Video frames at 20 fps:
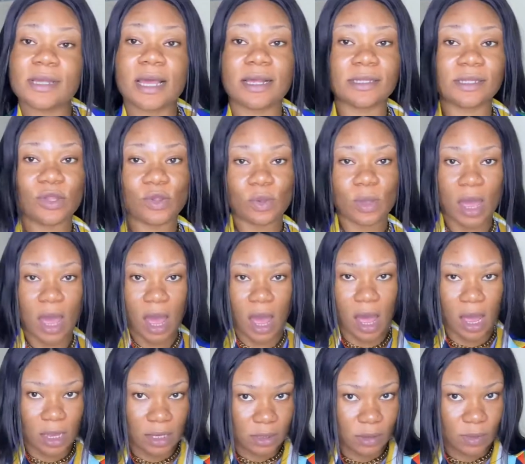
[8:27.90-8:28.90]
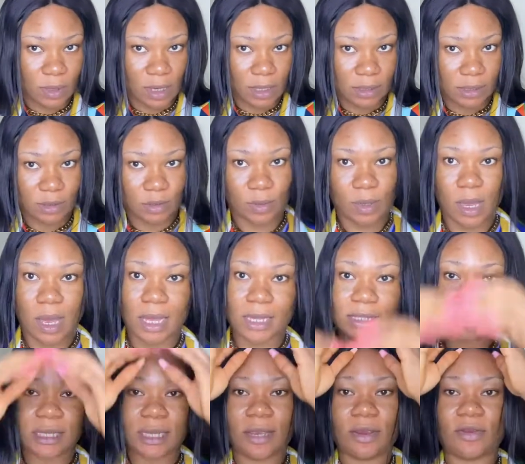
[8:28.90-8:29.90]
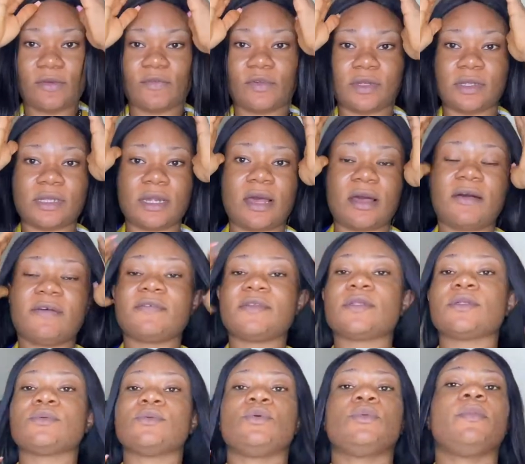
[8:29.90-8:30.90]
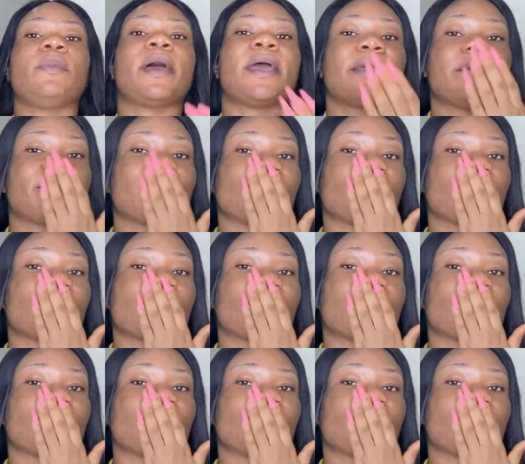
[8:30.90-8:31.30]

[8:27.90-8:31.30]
I'll see you guys when I see you guys. Take care of yourselves. Goodbye.